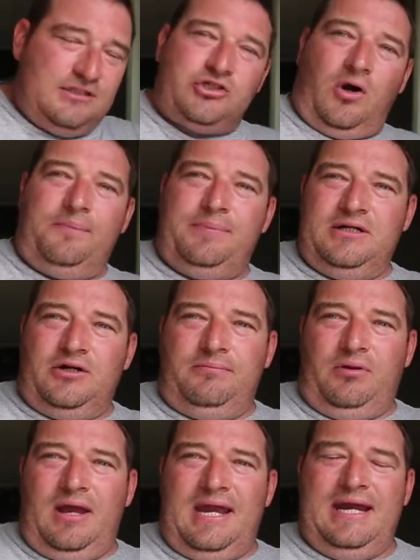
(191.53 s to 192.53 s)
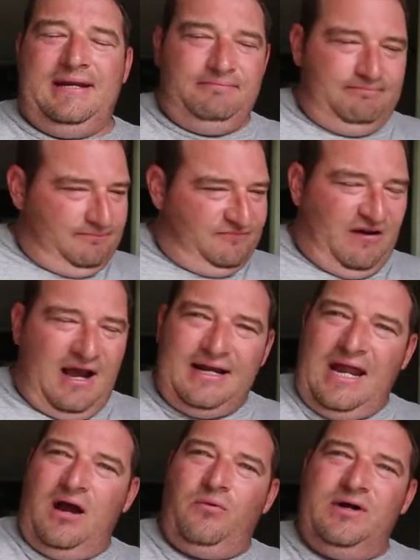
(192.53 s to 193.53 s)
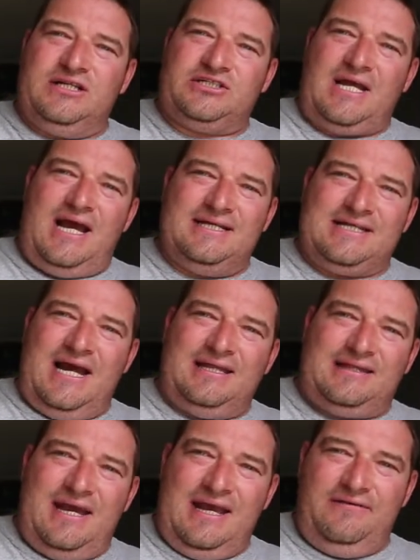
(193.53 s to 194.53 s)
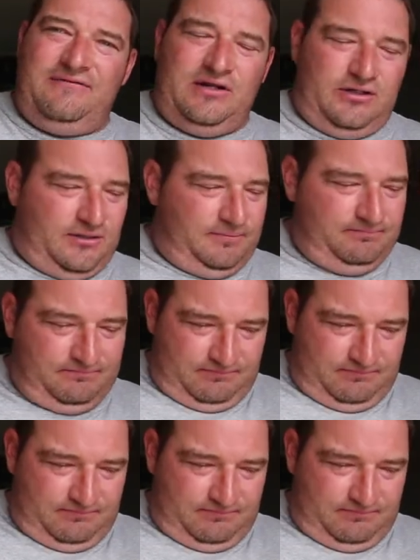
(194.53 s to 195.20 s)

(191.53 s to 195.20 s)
sharpen your blade, find out which side's got the heavier,